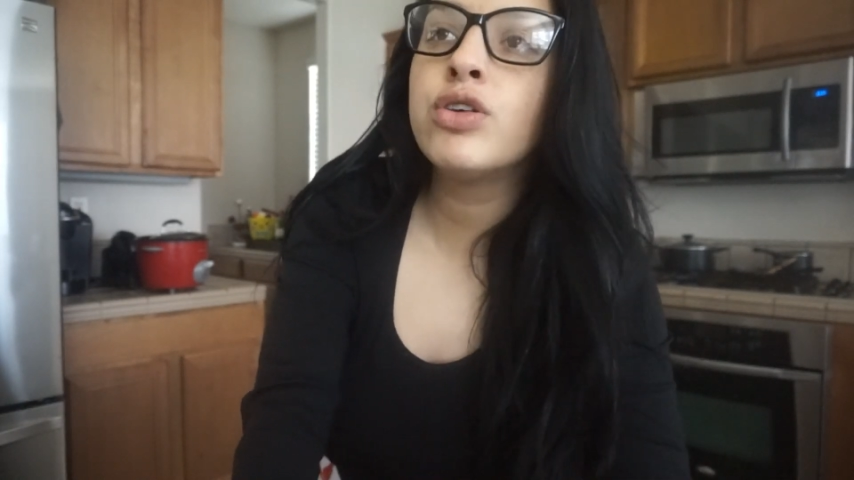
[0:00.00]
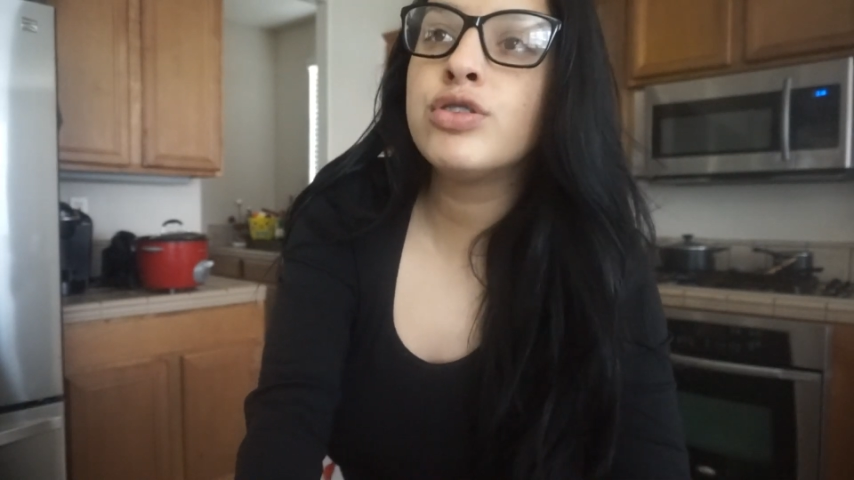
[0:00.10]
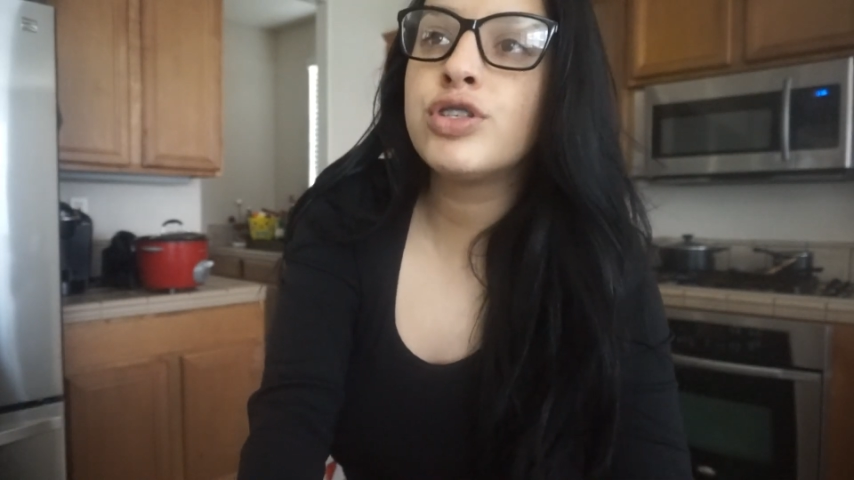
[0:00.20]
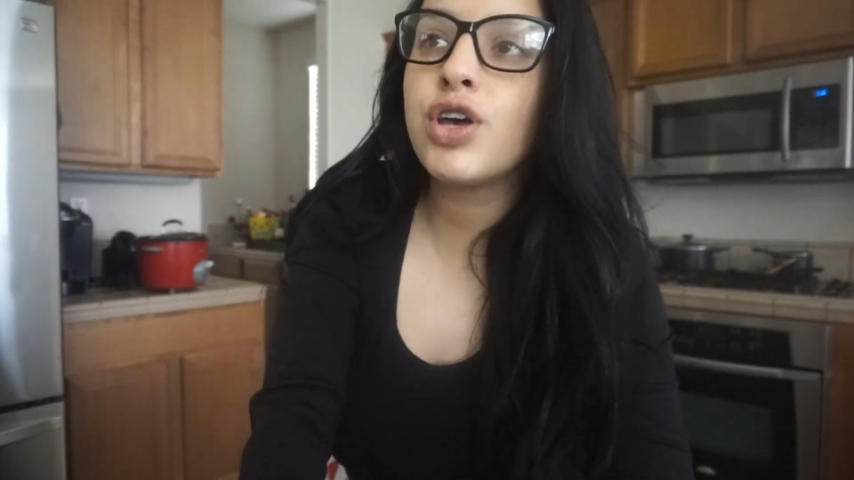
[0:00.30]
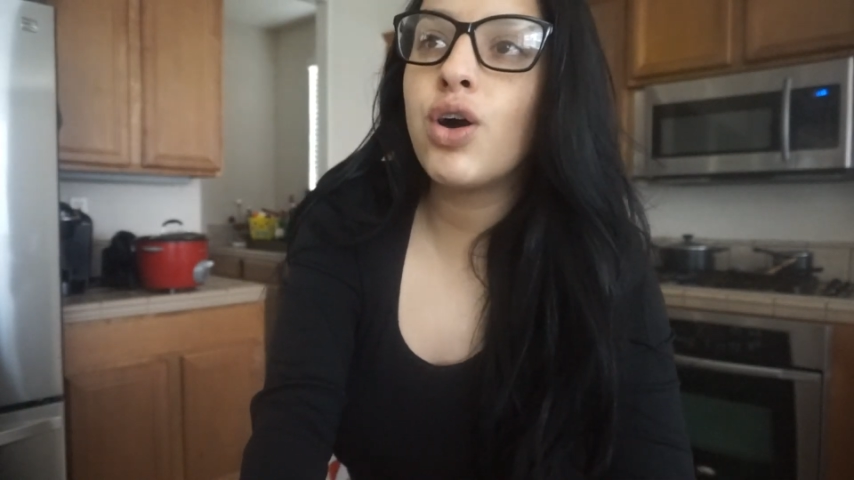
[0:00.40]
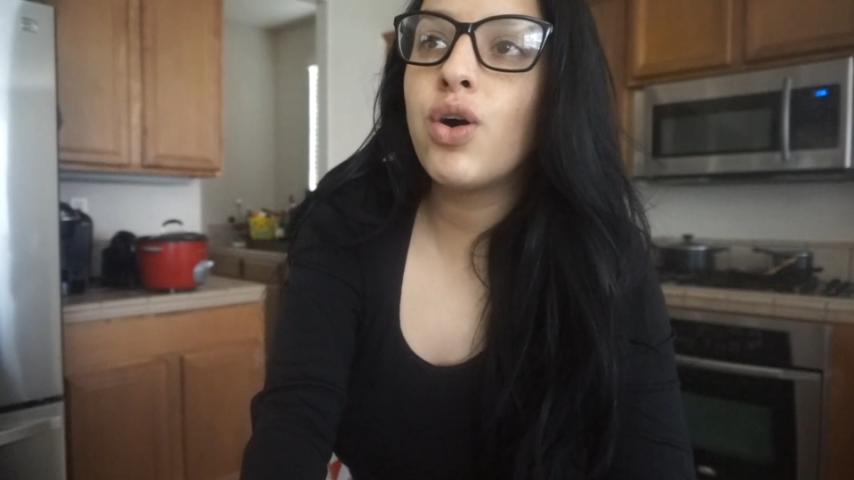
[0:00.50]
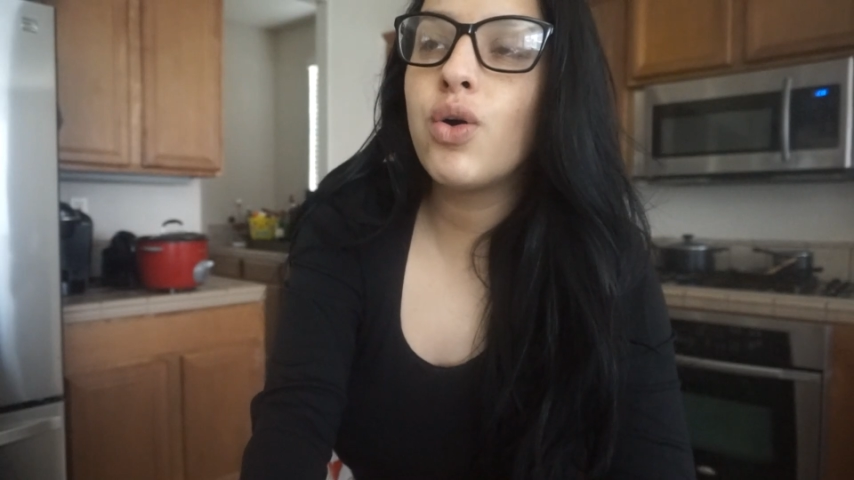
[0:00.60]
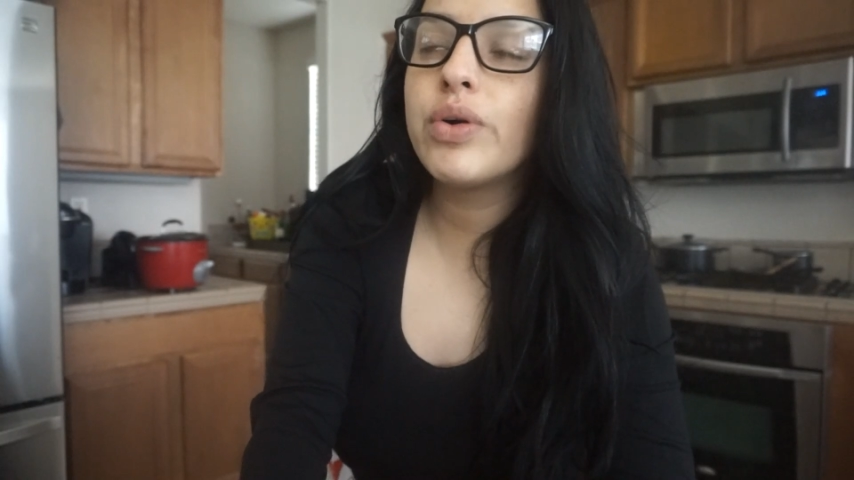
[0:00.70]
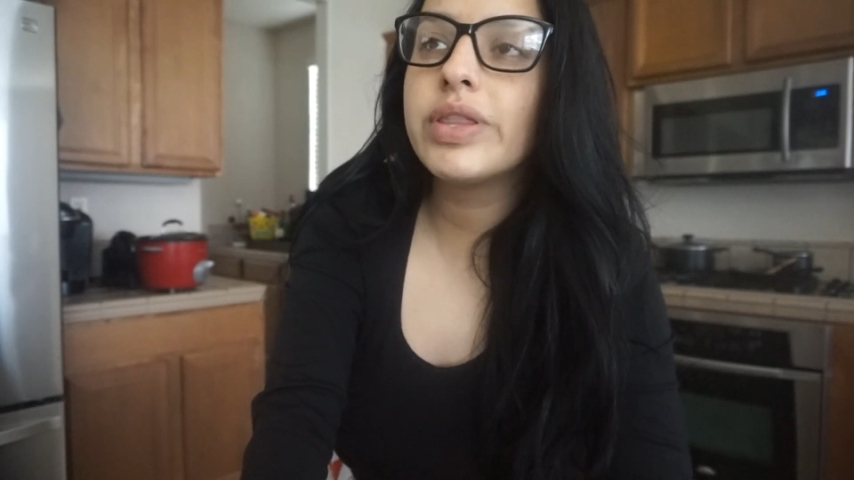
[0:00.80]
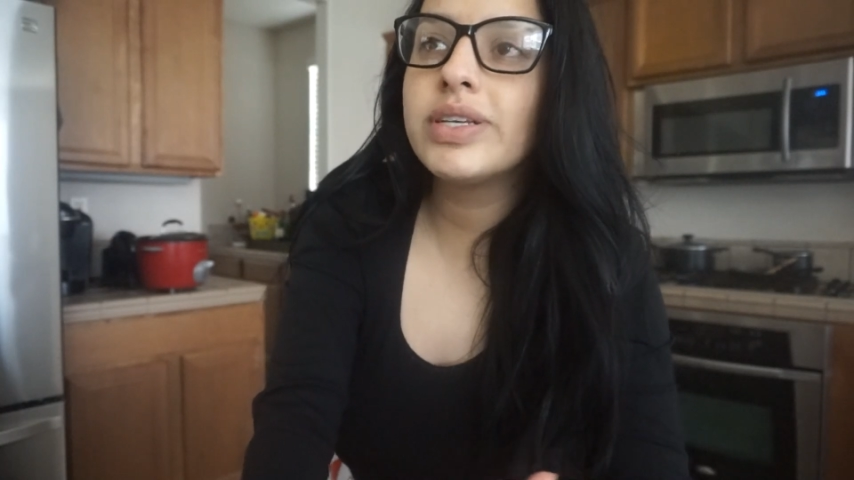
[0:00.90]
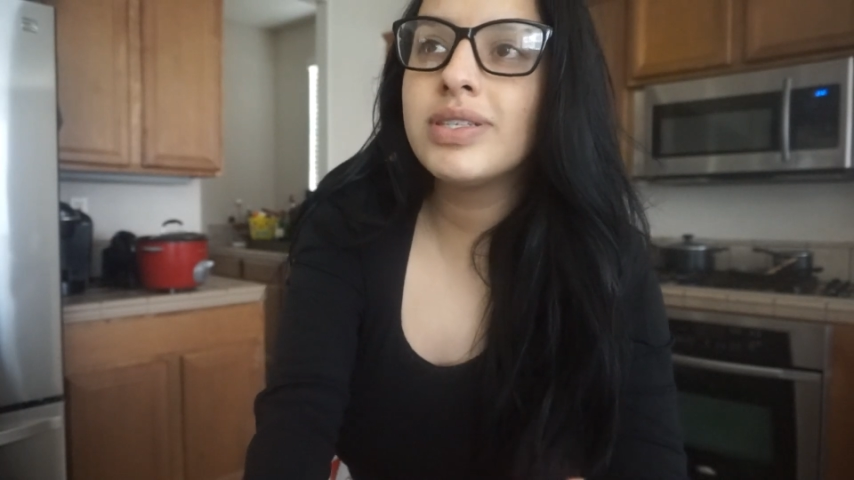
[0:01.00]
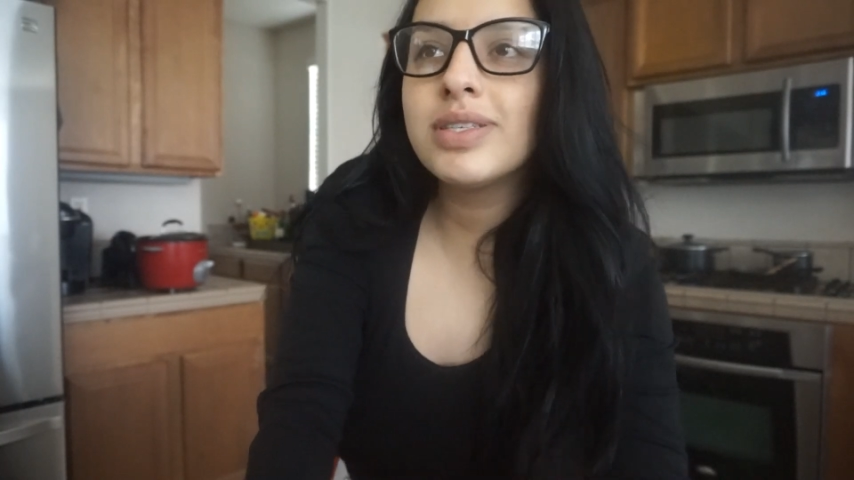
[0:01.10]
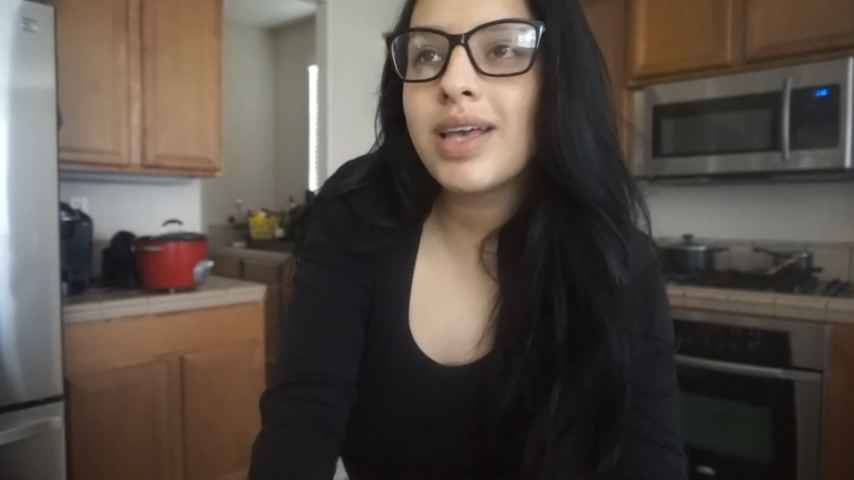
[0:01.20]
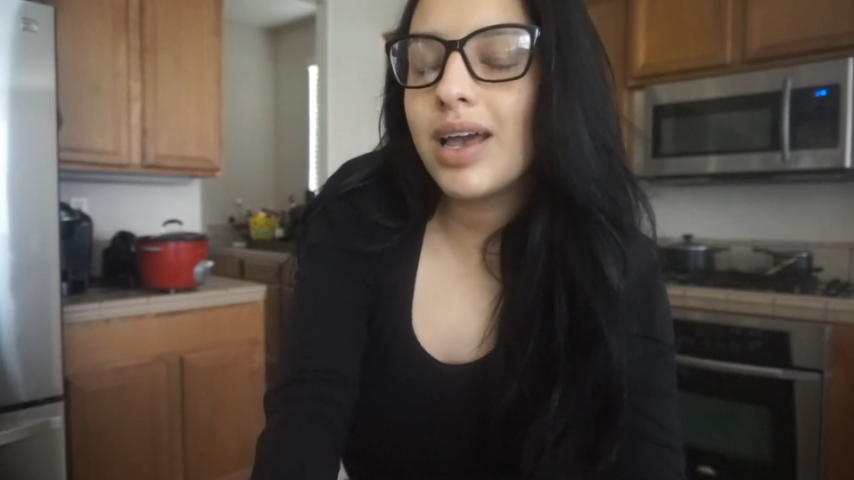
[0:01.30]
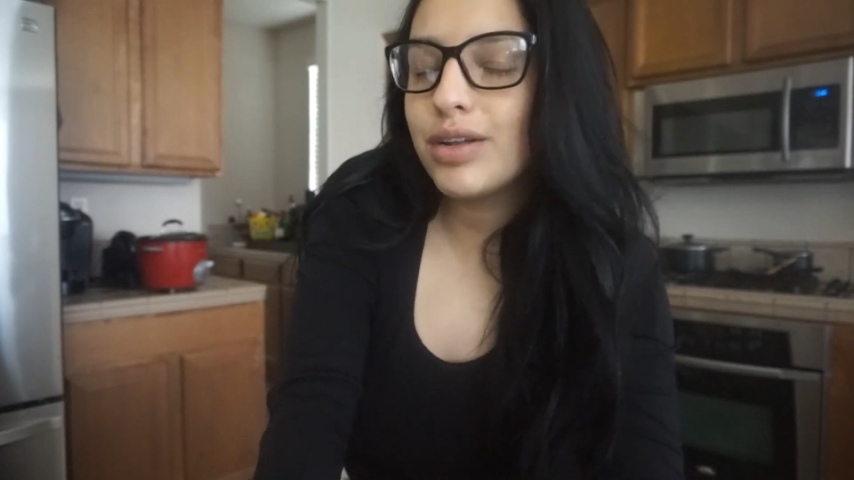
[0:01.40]
So this
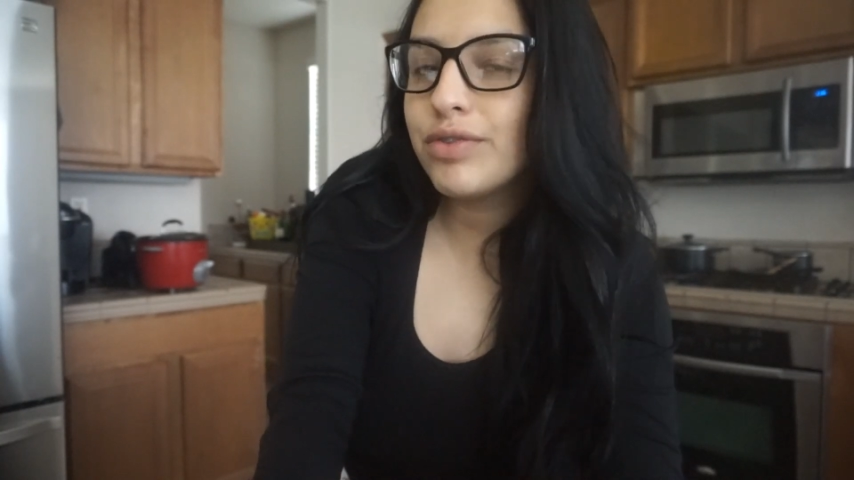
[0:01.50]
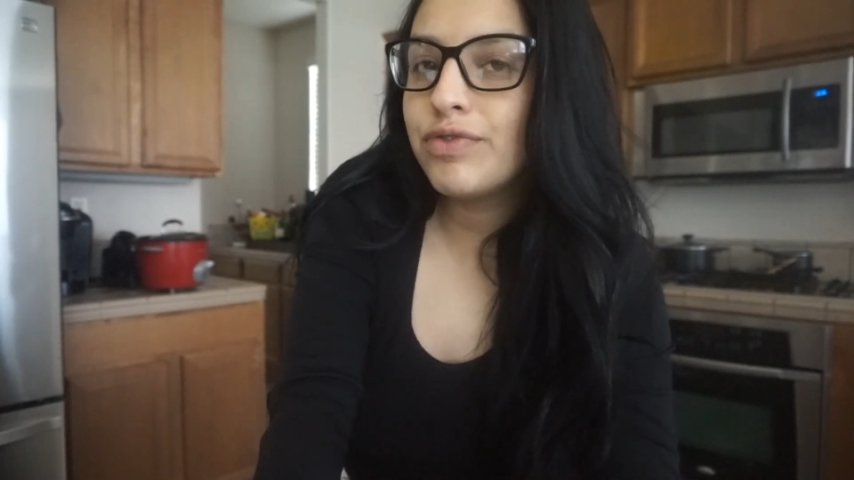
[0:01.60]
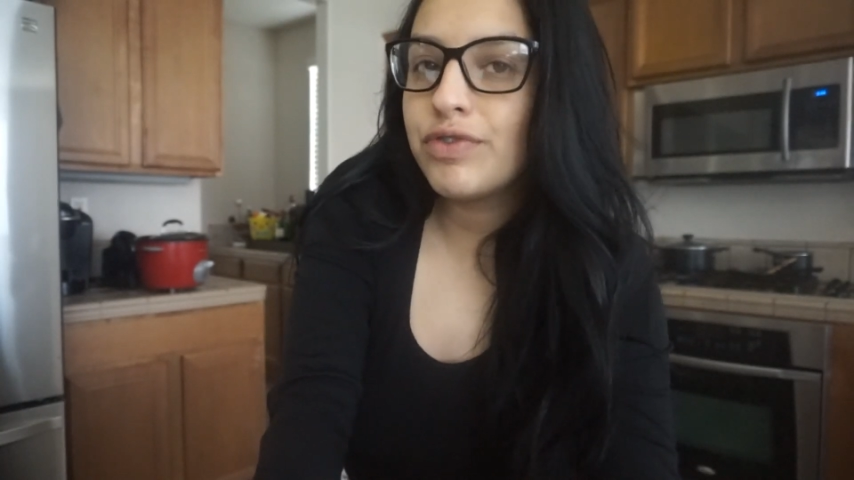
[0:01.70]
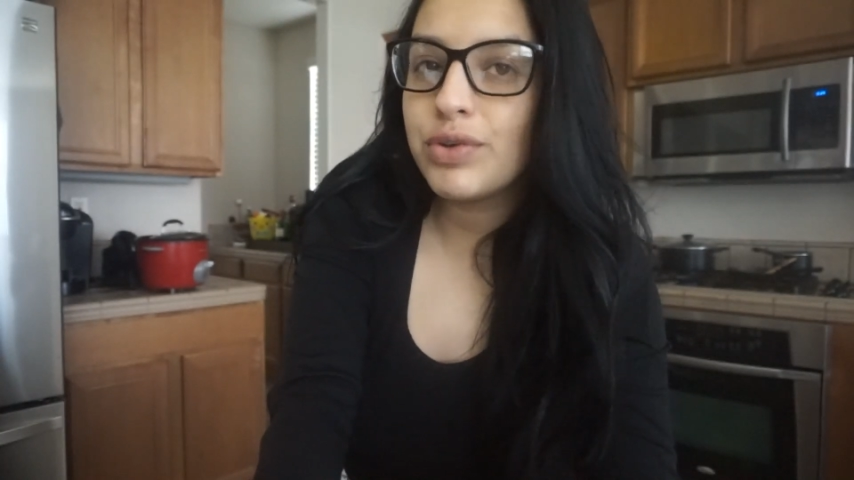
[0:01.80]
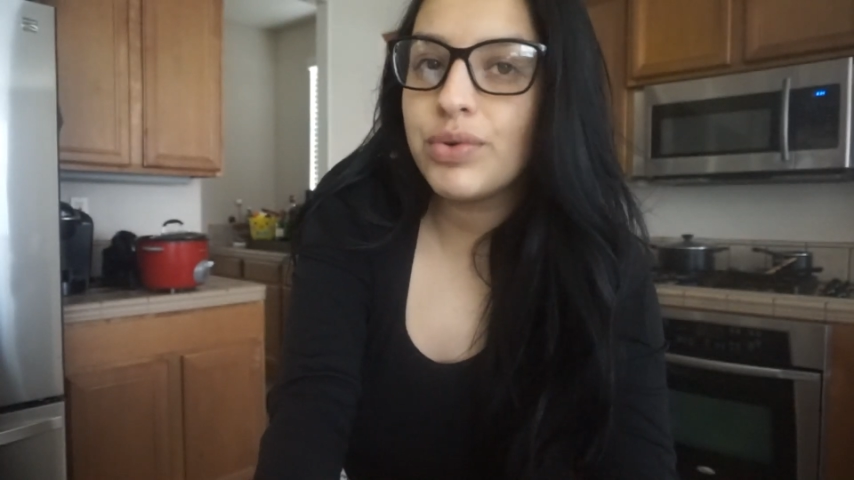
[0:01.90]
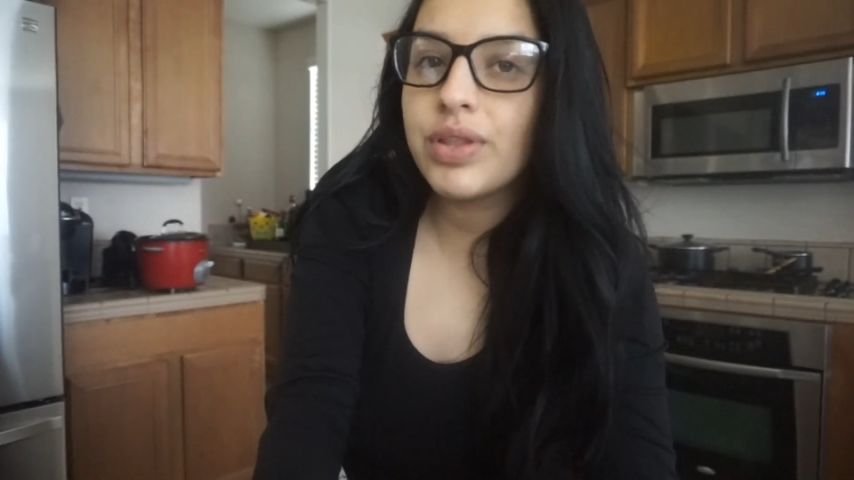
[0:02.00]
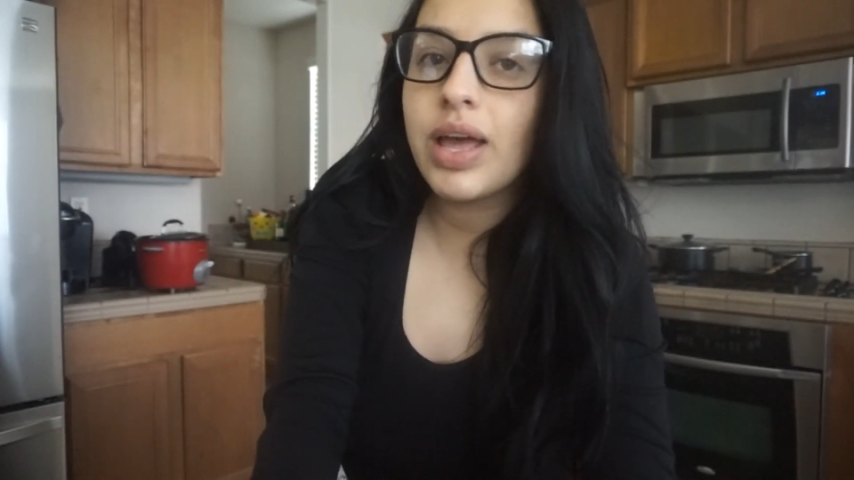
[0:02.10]
is kind of food